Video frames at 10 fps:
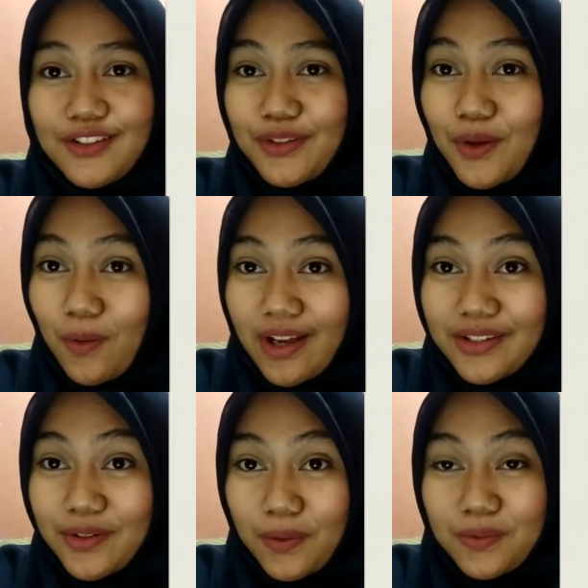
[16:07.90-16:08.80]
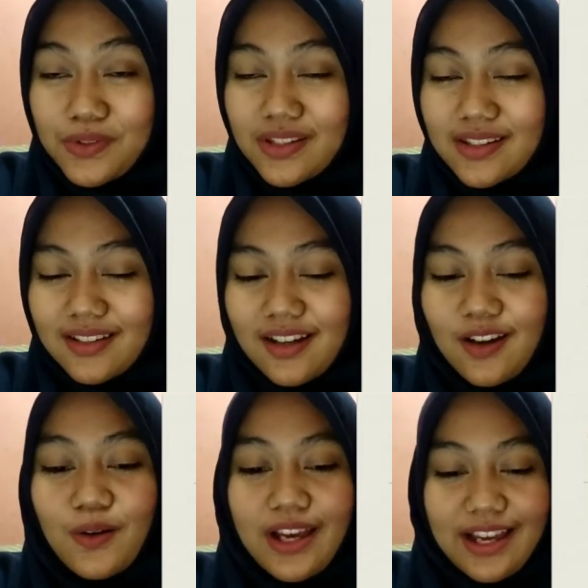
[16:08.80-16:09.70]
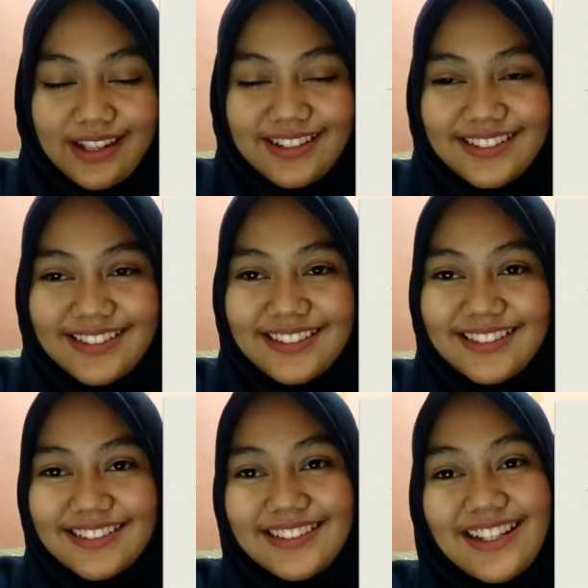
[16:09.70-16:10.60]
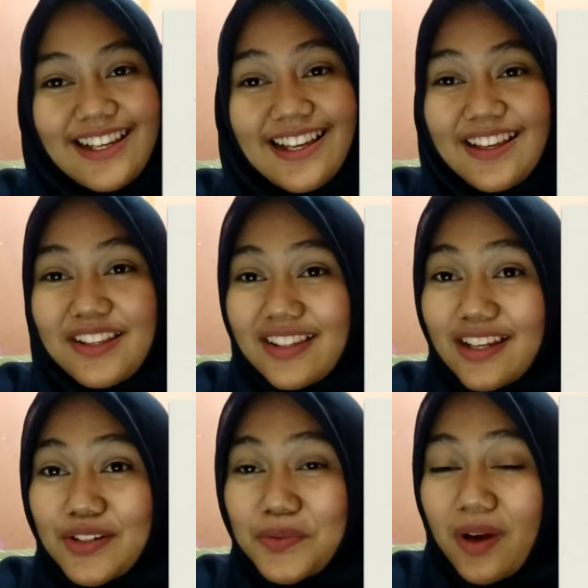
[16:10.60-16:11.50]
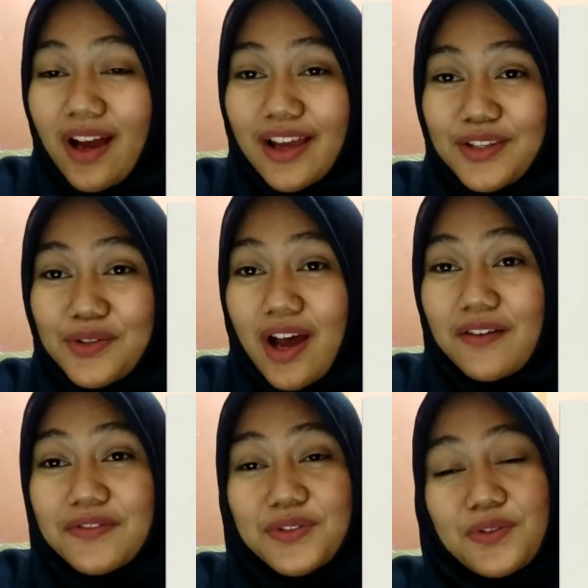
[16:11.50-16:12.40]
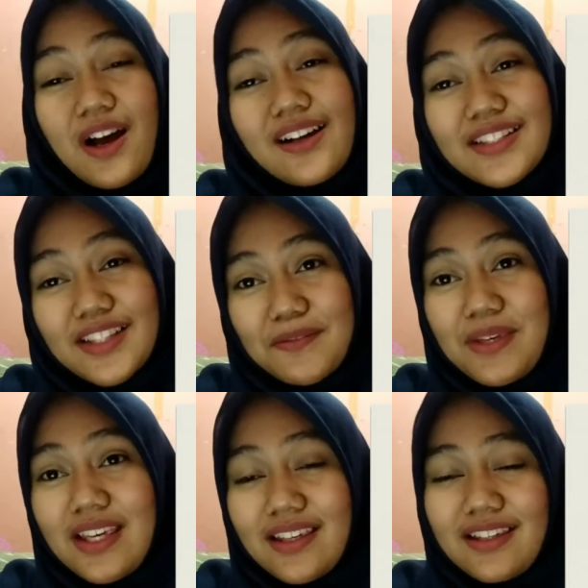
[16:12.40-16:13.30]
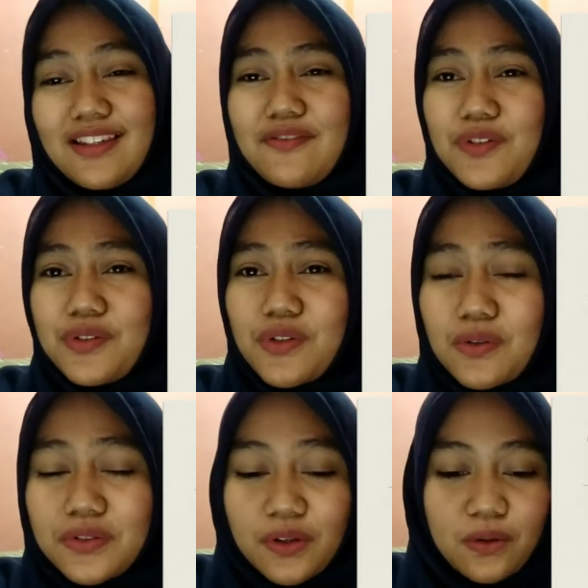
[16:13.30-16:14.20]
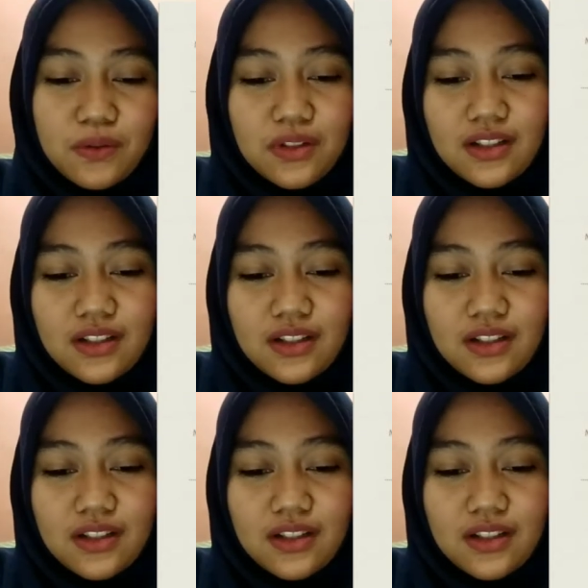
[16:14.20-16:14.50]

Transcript: No one knows? Okay. That's why you have to ask me if you don't know.